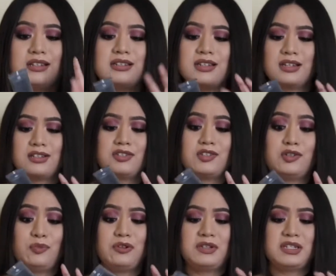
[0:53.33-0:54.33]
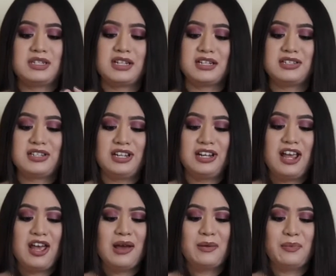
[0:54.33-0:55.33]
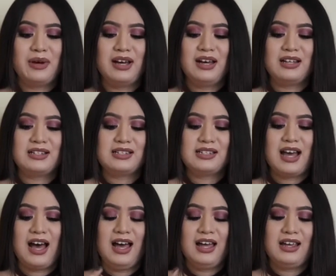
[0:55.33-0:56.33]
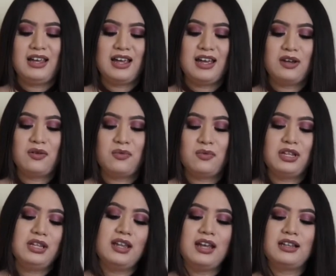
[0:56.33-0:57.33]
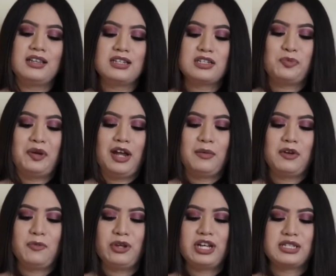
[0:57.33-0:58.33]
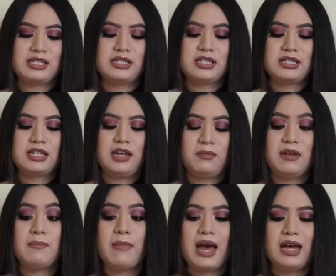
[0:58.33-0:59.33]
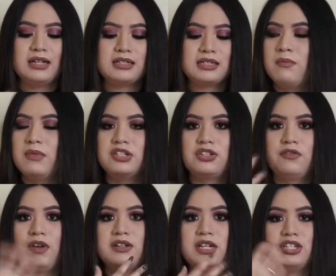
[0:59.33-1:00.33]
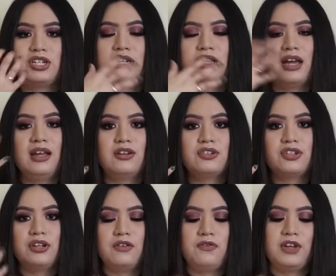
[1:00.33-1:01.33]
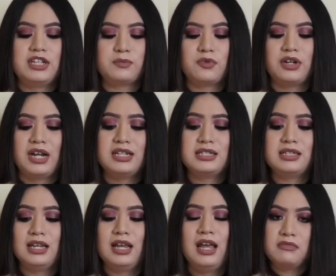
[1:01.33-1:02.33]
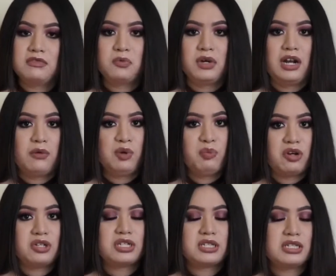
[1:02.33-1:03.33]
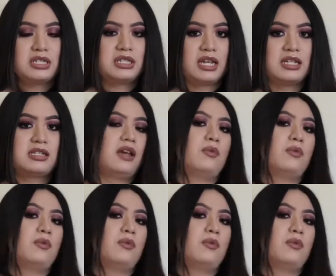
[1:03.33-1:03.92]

It's like super disgusting, but I really like this primer because it does keep me matte, makes your foundation glide onto your face more nicely. Would I repurchase this? Yes, I